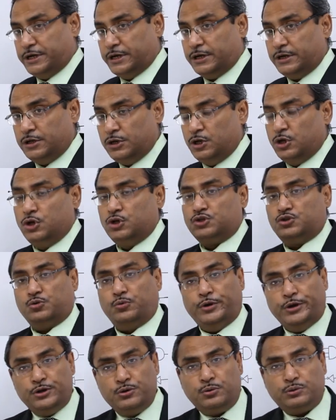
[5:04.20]
here. So,
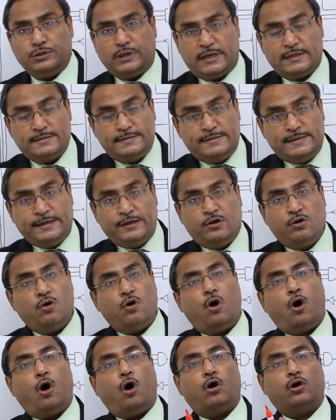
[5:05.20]
we know that 0
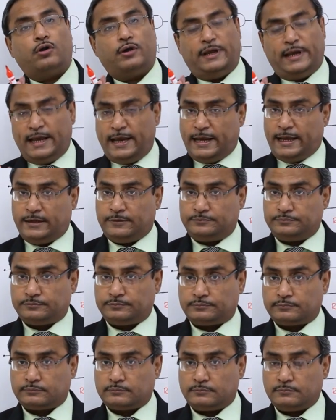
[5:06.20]
or A
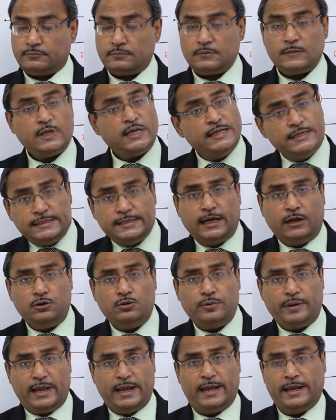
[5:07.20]
is equal
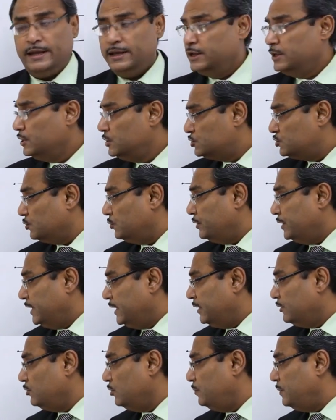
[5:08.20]
to A. So
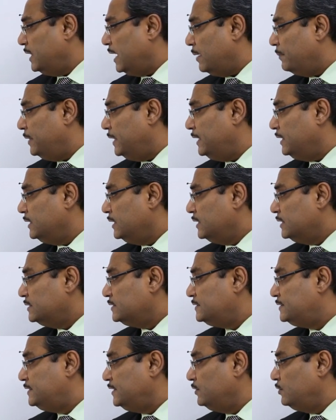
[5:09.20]
here you will be having
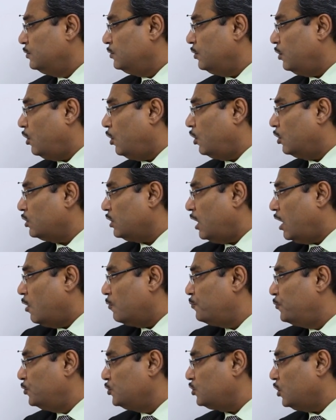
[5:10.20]
0 or
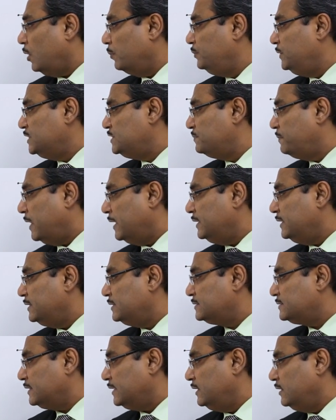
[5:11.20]
output of this
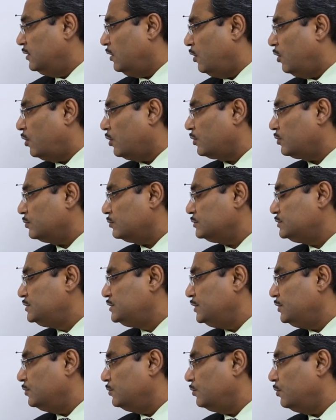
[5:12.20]
binary cell or
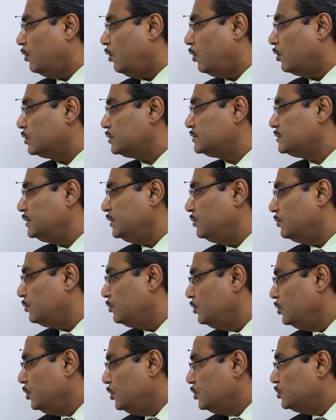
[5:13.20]
0 or
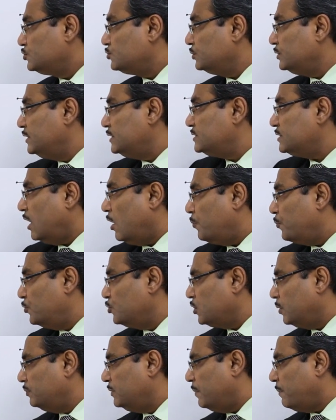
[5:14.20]
0. So this
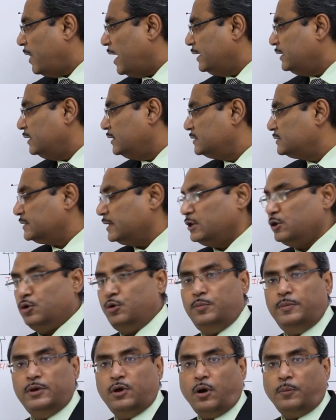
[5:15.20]
output of the binary cell
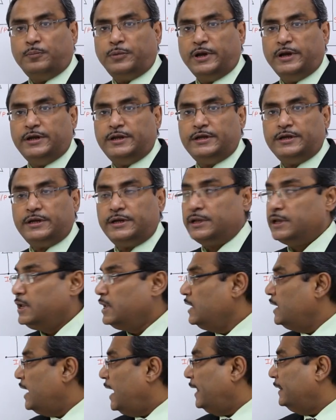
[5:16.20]
will be obtained here
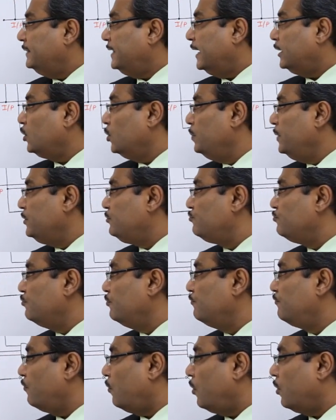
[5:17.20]
and that will be
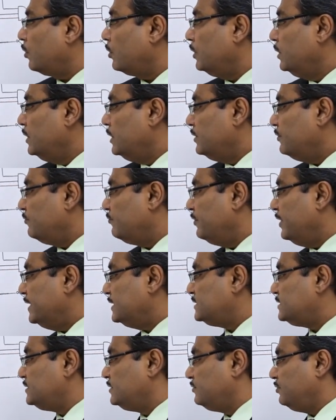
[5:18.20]
true for
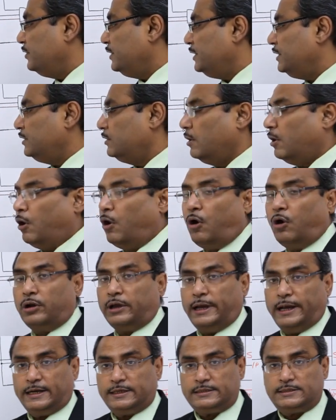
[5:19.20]
race 3
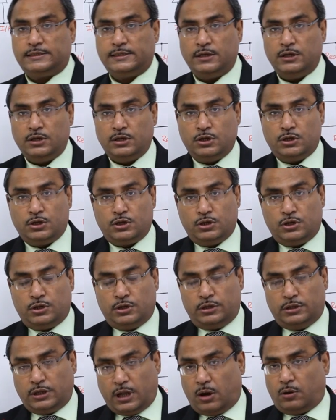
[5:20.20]
OR gates.
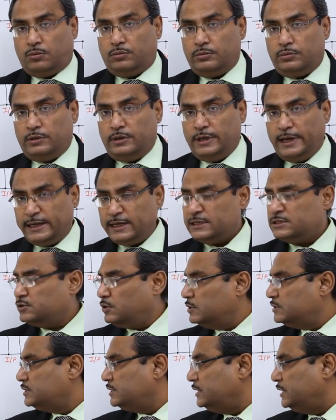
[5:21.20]
Now let us
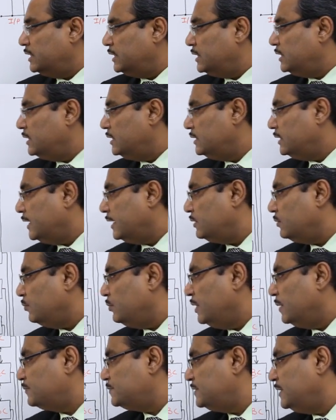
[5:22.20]
consider that
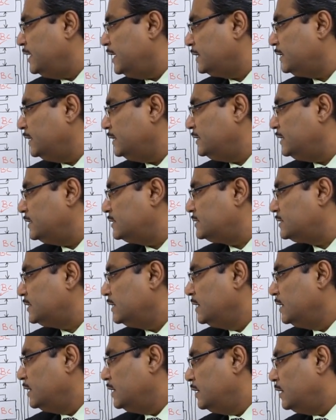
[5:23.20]
we have selected
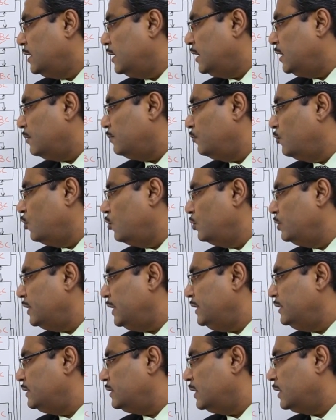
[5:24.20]
this uh,
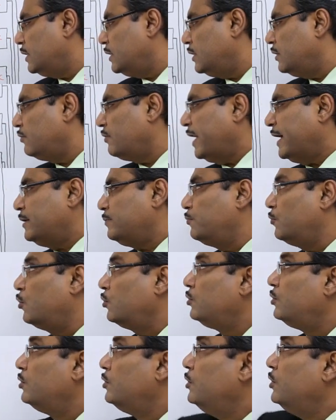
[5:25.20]
mode in the write
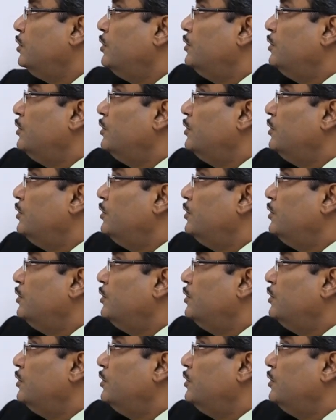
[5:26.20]
mode.